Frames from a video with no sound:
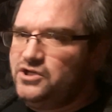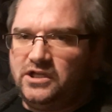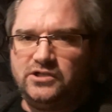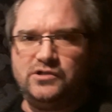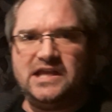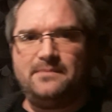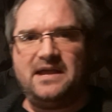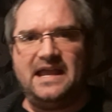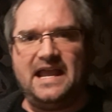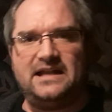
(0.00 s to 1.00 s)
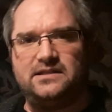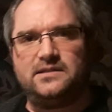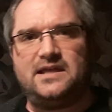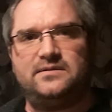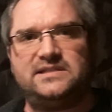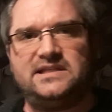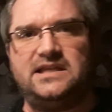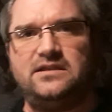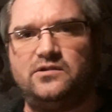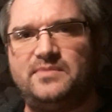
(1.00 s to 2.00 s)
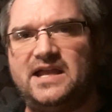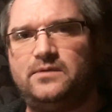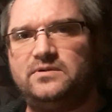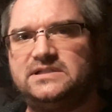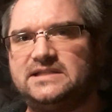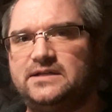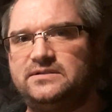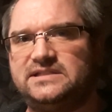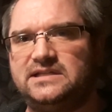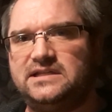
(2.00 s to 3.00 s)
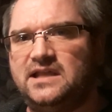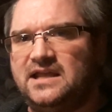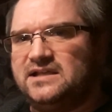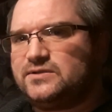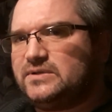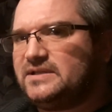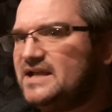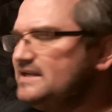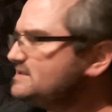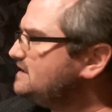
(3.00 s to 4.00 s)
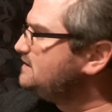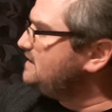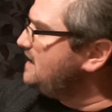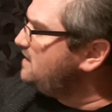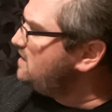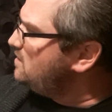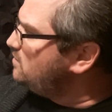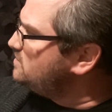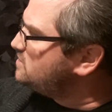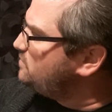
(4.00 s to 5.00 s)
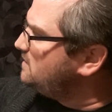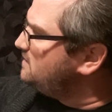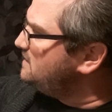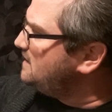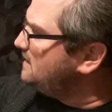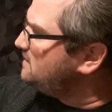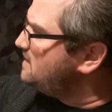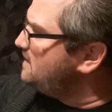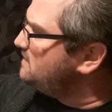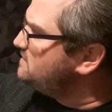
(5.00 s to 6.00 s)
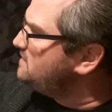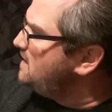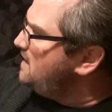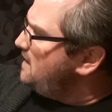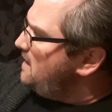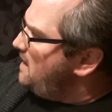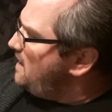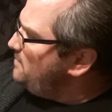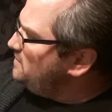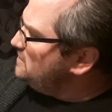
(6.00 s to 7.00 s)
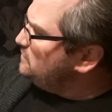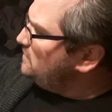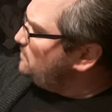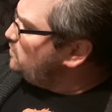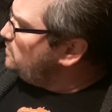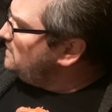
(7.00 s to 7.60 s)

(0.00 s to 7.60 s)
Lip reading: you can do that by adding the letter C or backwards letter C, sort of lines like that, or squiggly kind of lines. I'm going to do it more